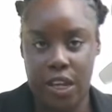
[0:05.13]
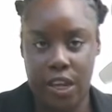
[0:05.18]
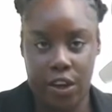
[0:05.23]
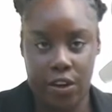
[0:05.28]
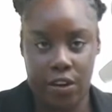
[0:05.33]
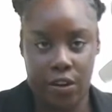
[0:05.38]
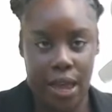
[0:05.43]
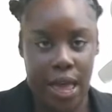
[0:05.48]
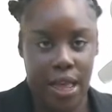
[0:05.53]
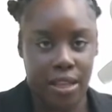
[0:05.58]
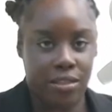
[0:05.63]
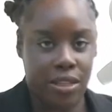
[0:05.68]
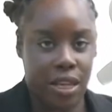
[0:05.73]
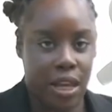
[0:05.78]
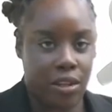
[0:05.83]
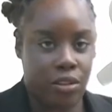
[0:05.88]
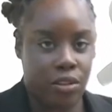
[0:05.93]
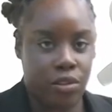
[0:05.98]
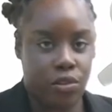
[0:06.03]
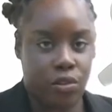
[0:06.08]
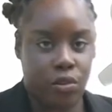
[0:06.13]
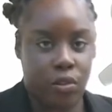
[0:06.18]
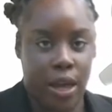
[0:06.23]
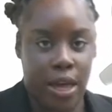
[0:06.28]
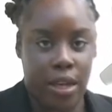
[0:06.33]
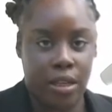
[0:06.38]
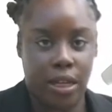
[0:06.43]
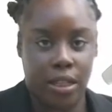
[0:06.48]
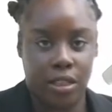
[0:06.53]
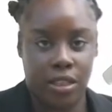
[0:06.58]
here at Sandals
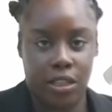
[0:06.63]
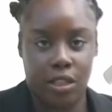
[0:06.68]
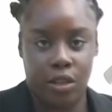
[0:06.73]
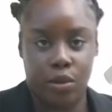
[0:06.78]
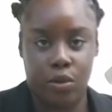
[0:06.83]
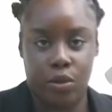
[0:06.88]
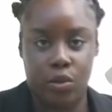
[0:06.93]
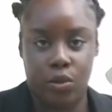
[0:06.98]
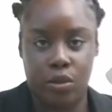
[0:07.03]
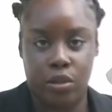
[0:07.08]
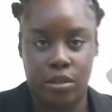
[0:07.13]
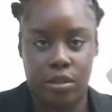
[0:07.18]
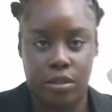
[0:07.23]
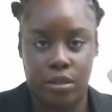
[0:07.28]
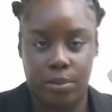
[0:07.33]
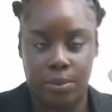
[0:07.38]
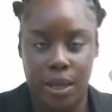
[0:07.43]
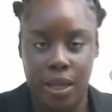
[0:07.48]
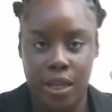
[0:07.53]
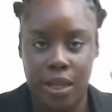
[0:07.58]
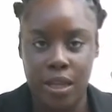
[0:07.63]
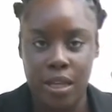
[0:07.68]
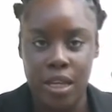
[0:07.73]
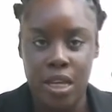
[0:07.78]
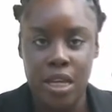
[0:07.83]
Grand Antigua Resort and Spa